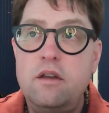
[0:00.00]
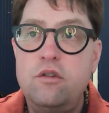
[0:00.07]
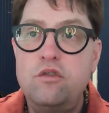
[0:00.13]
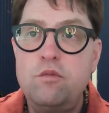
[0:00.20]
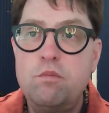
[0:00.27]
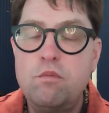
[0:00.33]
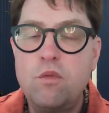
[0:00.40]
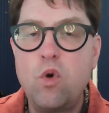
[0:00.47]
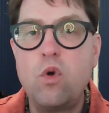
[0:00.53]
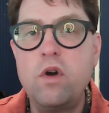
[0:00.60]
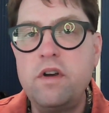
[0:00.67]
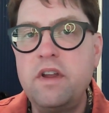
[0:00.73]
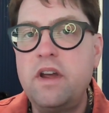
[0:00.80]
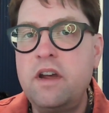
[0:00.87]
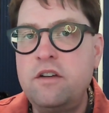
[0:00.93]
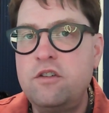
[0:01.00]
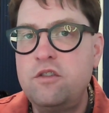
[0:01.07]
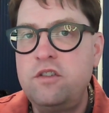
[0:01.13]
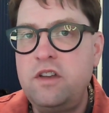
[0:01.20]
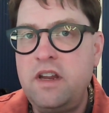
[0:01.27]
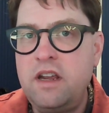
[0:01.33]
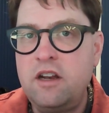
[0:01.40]
more to
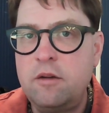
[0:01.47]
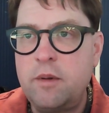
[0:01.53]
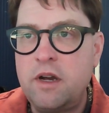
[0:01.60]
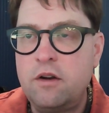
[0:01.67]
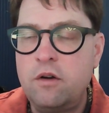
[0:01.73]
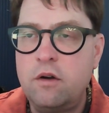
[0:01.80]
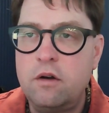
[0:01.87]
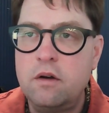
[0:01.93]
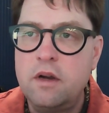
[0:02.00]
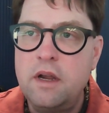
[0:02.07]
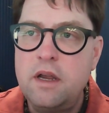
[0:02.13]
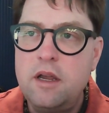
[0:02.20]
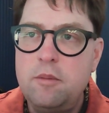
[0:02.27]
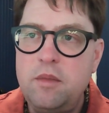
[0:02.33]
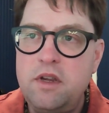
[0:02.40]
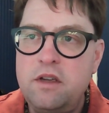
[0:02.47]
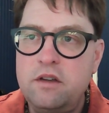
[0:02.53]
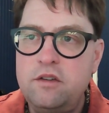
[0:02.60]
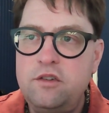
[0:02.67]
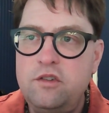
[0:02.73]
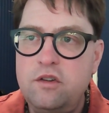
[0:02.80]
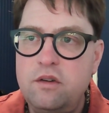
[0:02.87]
understand about her
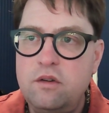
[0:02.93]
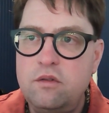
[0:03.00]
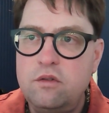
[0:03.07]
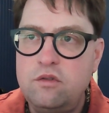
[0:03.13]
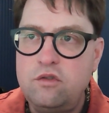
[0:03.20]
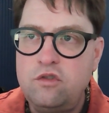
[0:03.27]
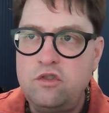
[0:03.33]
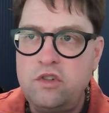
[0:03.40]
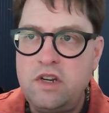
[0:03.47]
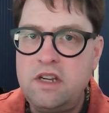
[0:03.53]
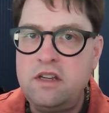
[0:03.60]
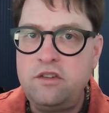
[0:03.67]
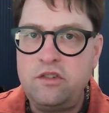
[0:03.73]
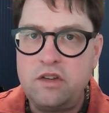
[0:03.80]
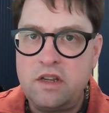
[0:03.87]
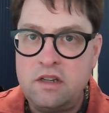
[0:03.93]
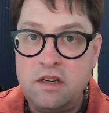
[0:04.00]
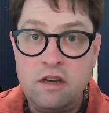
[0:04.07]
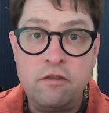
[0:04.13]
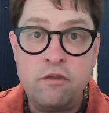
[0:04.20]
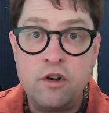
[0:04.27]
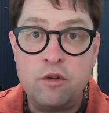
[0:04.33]
because she's a
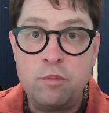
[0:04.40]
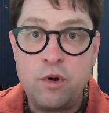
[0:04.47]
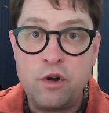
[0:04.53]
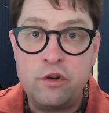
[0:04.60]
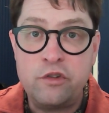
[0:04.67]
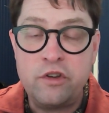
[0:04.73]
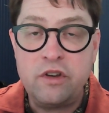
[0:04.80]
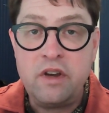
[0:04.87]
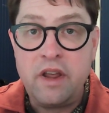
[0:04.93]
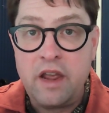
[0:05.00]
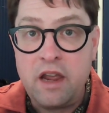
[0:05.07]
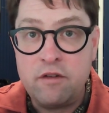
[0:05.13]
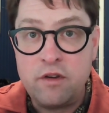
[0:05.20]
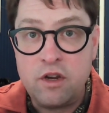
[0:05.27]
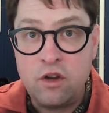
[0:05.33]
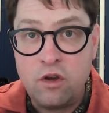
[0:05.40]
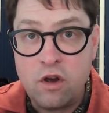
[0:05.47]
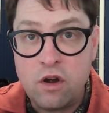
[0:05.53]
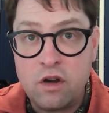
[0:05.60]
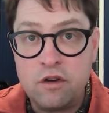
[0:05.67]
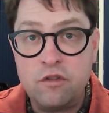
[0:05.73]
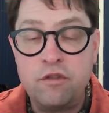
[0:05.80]
different person, having
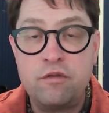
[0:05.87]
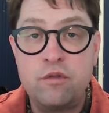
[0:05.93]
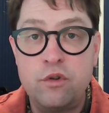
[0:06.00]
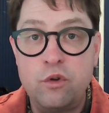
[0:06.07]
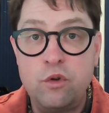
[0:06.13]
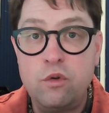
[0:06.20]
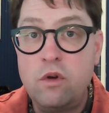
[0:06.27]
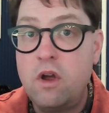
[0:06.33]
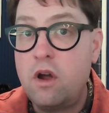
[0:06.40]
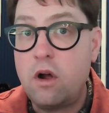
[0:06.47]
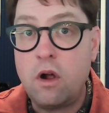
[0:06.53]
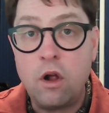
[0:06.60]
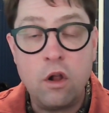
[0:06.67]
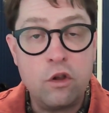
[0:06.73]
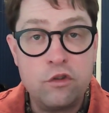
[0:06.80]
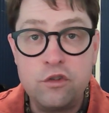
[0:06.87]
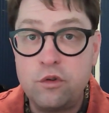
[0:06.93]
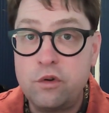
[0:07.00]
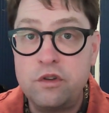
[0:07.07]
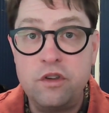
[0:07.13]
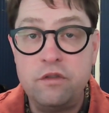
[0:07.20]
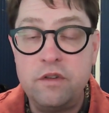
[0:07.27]
gone through all
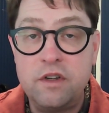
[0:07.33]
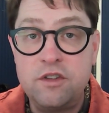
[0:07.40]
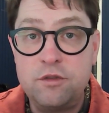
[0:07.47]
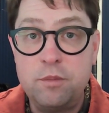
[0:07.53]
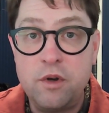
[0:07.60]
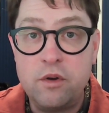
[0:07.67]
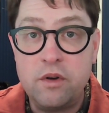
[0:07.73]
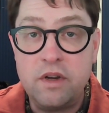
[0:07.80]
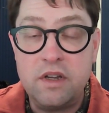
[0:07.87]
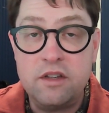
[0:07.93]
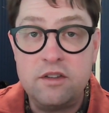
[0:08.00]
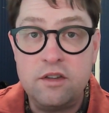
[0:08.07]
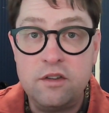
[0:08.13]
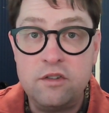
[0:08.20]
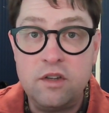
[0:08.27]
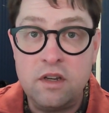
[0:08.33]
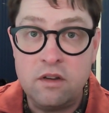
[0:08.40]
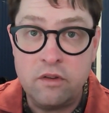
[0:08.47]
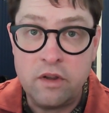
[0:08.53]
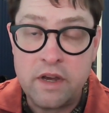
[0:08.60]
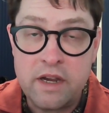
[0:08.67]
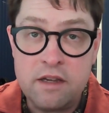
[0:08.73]
sorts of experiences
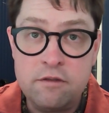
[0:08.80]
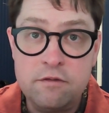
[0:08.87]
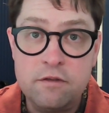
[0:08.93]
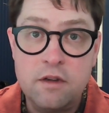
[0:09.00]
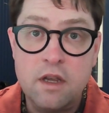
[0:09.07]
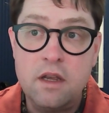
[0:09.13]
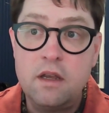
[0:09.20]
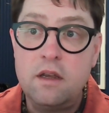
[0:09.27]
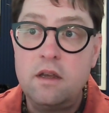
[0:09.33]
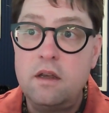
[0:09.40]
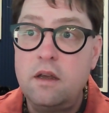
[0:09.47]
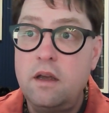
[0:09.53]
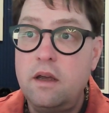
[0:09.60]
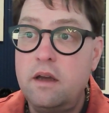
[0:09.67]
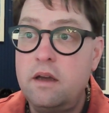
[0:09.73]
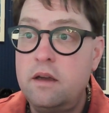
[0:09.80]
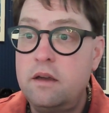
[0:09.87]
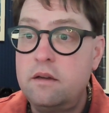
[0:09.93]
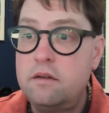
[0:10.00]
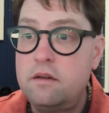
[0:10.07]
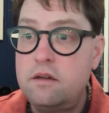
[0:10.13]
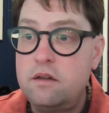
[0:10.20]
in life.
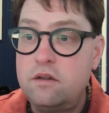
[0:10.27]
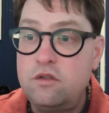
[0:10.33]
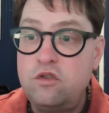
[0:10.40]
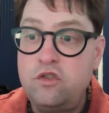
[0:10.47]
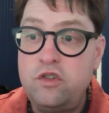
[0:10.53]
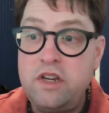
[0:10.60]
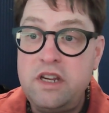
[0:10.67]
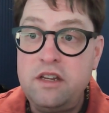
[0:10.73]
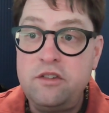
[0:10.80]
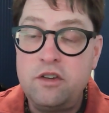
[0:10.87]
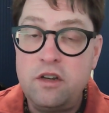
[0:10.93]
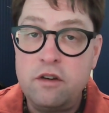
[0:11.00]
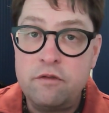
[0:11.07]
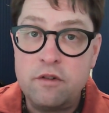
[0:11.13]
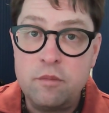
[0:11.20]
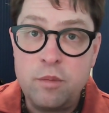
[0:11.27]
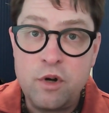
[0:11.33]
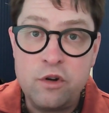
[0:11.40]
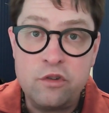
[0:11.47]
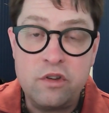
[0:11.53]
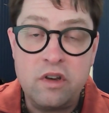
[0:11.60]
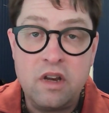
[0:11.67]
She's a different
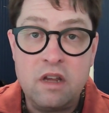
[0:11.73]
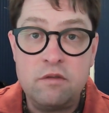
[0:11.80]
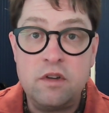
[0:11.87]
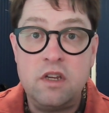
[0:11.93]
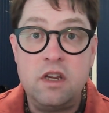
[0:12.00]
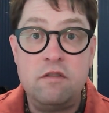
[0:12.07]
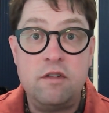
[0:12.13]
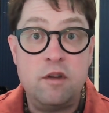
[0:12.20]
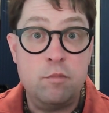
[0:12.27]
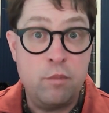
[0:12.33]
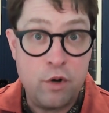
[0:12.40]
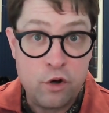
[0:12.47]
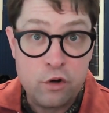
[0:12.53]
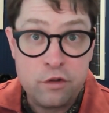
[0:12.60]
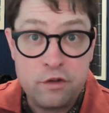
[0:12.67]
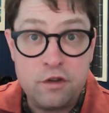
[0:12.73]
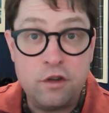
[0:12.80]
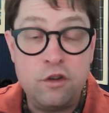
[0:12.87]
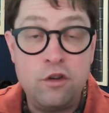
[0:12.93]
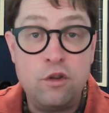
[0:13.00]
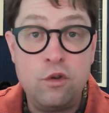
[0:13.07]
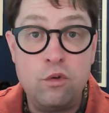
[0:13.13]
person, having given birth to
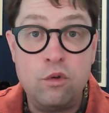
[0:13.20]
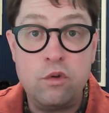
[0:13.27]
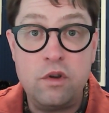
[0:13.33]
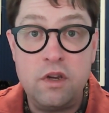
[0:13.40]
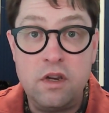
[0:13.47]
two